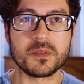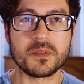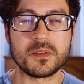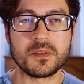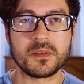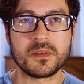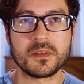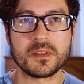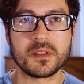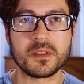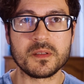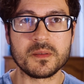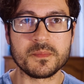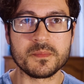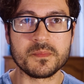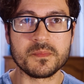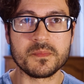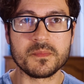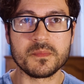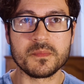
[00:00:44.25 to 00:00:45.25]

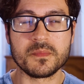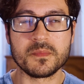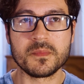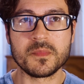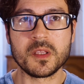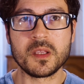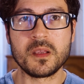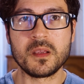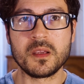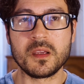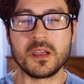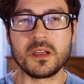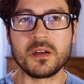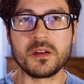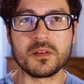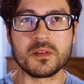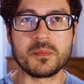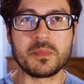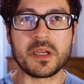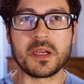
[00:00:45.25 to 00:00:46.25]
and
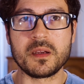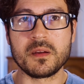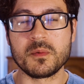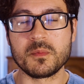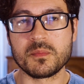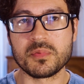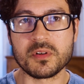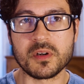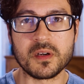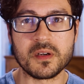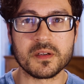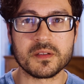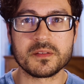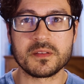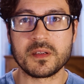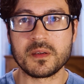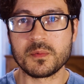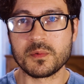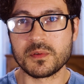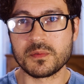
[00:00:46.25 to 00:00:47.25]
other products
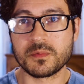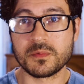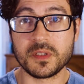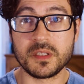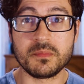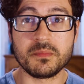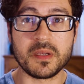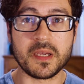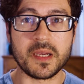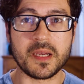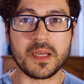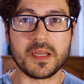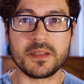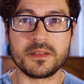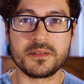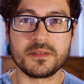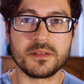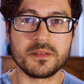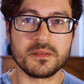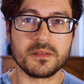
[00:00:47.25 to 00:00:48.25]
that were
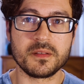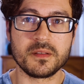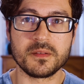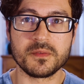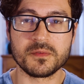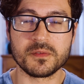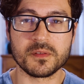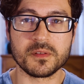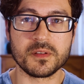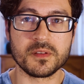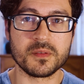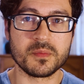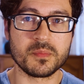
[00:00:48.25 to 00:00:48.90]
rebadged for other